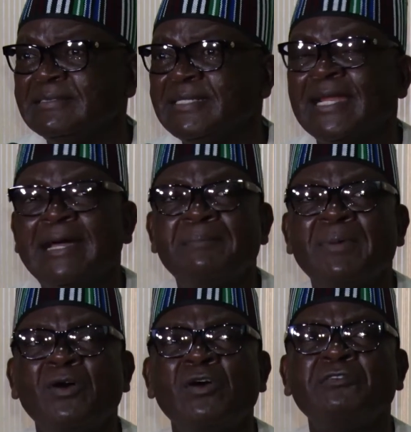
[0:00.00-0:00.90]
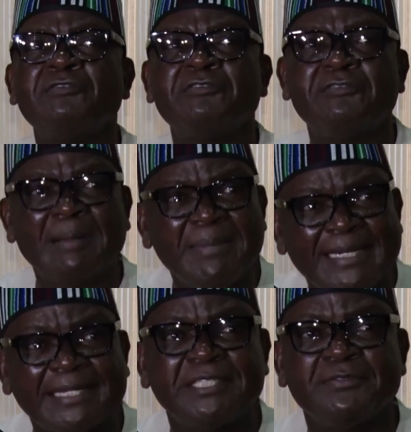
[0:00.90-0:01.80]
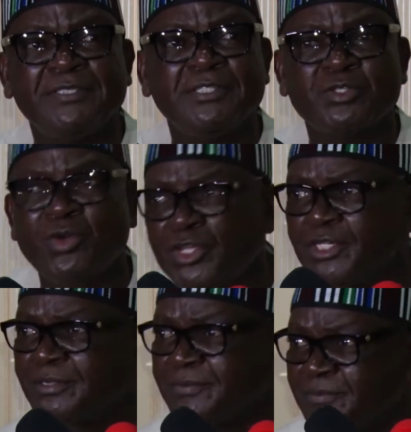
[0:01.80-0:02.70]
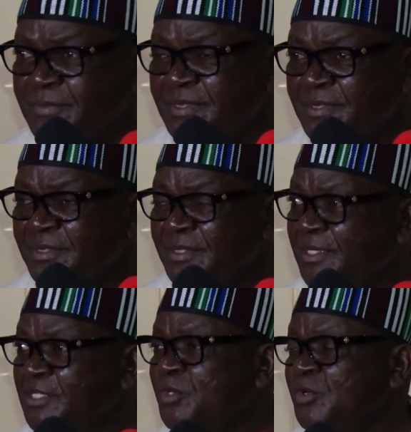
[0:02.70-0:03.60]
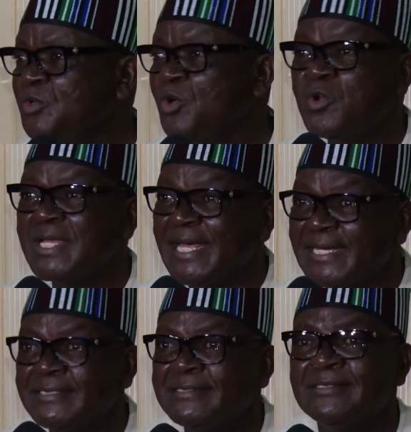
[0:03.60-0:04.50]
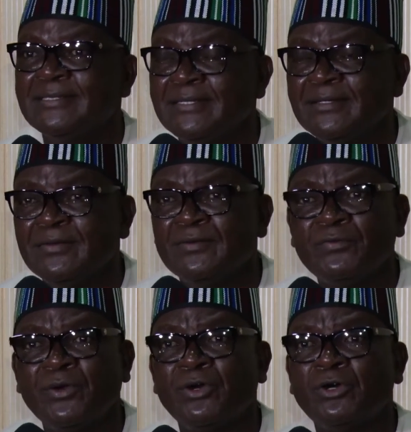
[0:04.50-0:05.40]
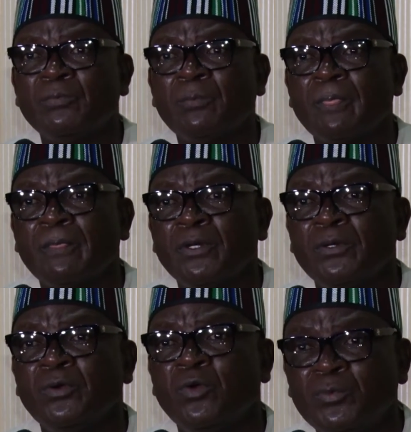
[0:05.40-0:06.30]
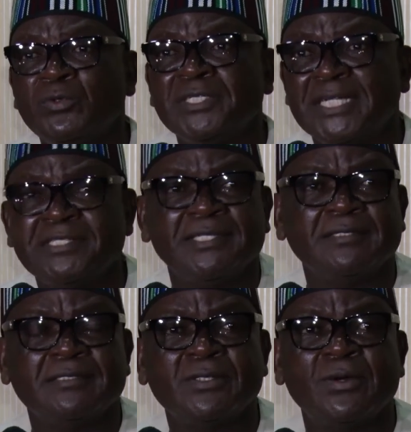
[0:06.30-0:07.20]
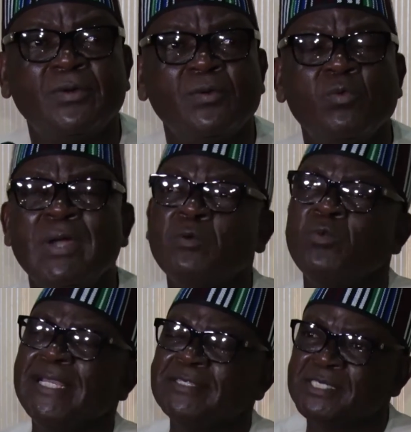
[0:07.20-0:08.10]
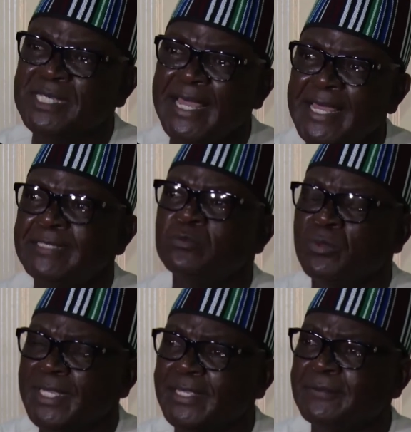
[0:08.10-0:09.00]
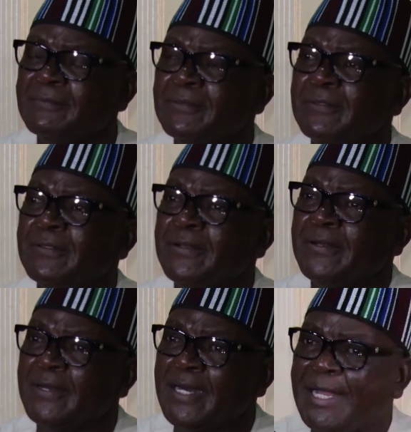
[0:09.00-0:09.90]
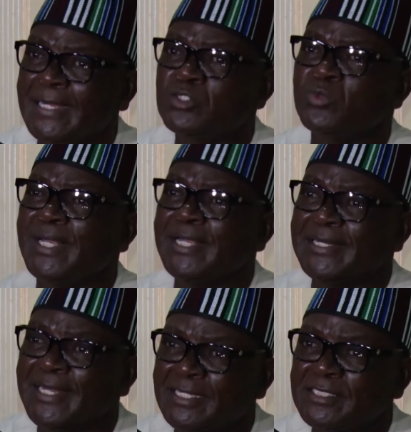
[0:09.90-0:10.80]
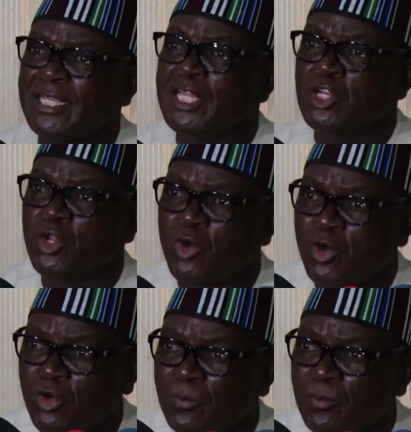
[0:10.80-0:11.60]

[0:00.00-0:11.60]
there are more farming activities going on. And so no land for open grazing. So when we said we had to enact a law,